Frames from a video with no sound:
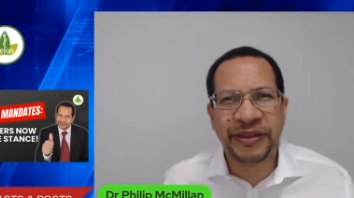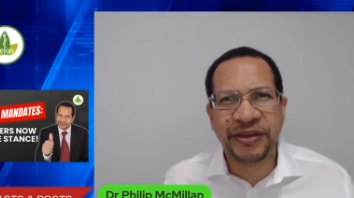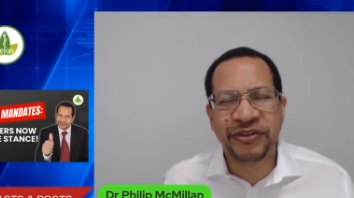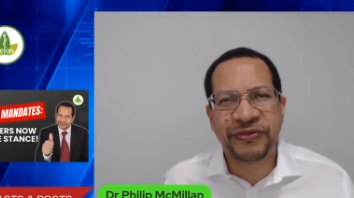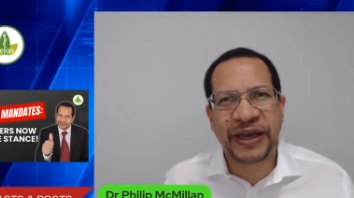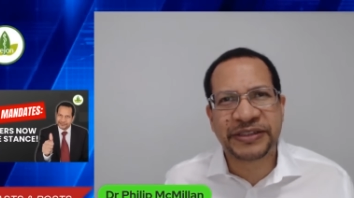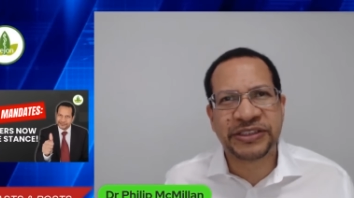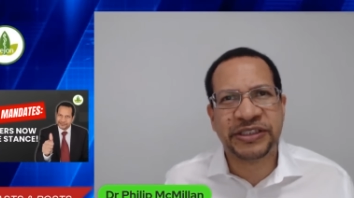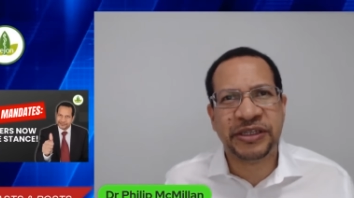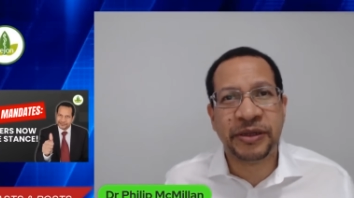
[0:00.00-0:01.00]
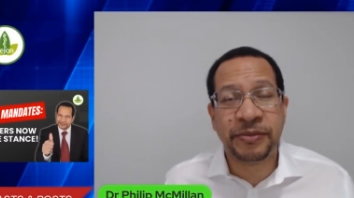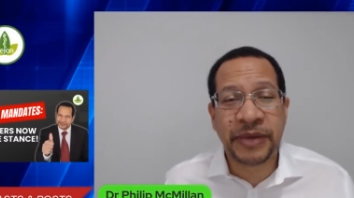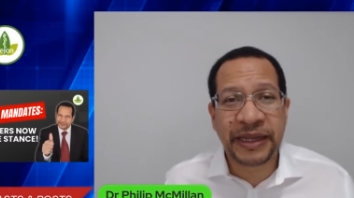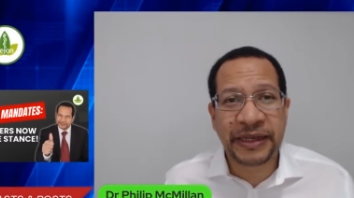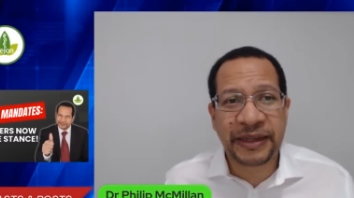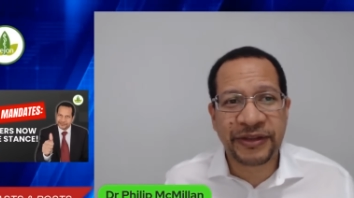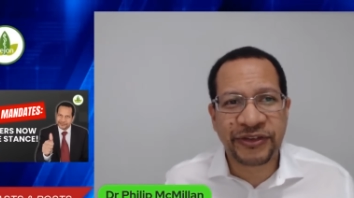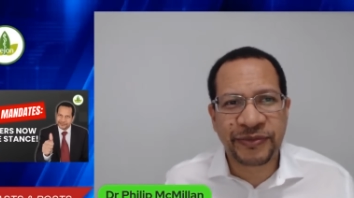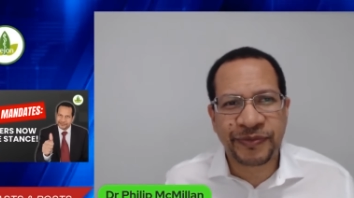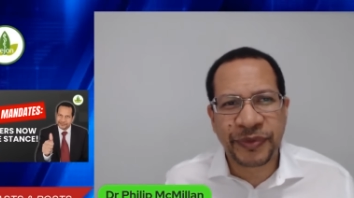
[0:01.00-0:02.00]
these vaccine
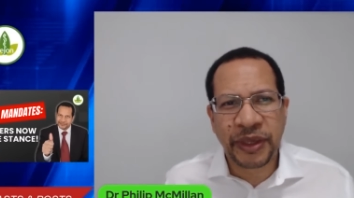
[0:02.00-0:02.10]
mandates.